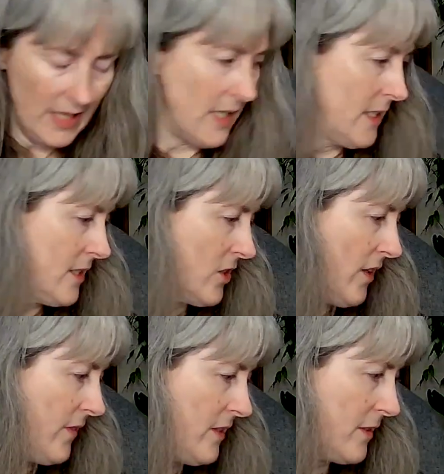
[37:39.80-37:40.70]
And
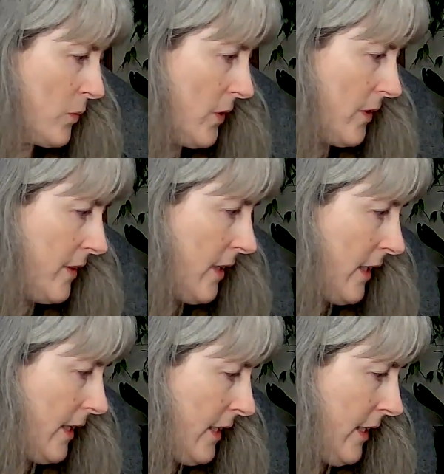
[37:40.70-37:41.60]
on this one,
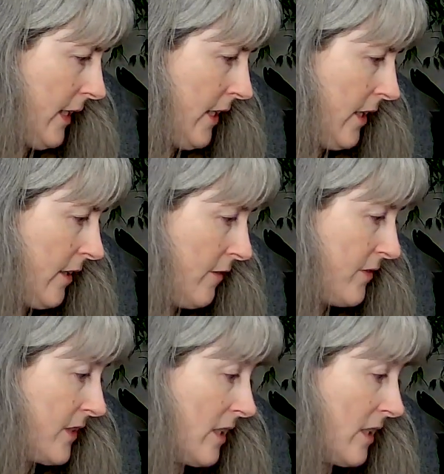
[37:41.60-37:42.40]
I have